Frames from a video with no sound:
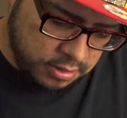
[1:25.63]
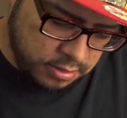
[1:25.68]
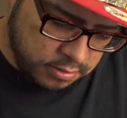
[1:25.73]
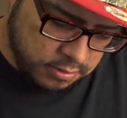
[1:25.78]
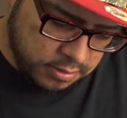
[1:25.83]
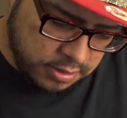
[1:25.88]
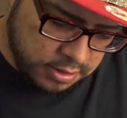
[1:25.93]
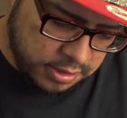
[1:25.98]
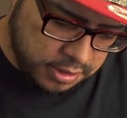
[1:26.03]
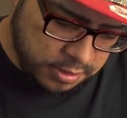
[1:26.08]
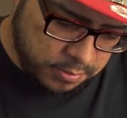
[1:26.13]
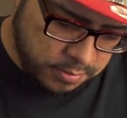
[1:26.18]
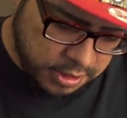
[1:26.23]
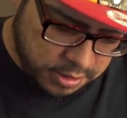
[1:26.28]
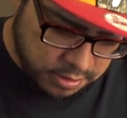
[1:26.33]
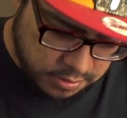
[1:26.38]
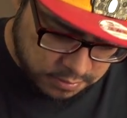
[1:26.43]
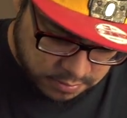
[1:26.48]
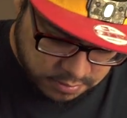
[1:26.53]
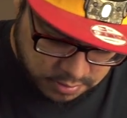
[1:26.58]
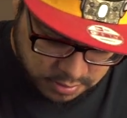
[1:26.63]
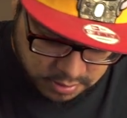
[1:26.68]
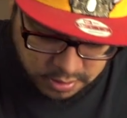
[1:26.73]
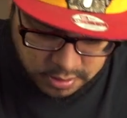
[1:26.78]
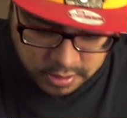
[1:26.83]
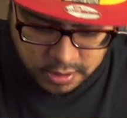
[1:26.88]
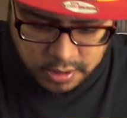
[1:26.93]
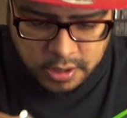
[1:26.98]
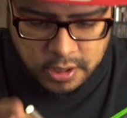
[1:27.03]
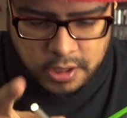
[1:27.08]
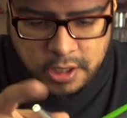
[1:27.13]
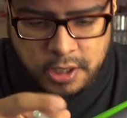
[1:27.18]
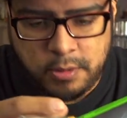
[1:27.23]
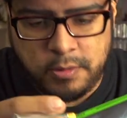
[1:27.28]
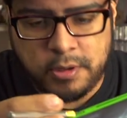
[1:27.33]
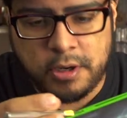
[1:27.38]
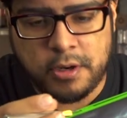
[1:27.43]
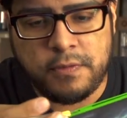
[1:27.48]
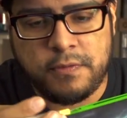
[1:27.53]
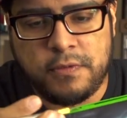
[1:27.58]
Hold on, here we go. Here
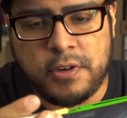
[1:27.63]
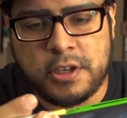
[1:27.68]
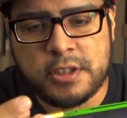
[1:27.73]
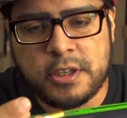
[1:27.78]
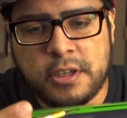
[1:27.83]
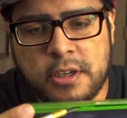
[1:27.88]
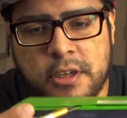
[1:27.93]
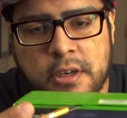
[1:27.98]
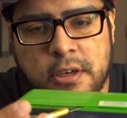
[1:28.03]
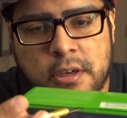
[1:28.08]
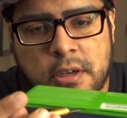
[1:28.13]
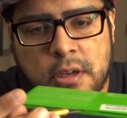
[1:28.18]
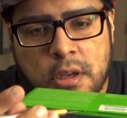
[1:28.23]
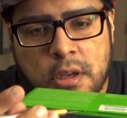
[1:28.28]
we go, fresh cut.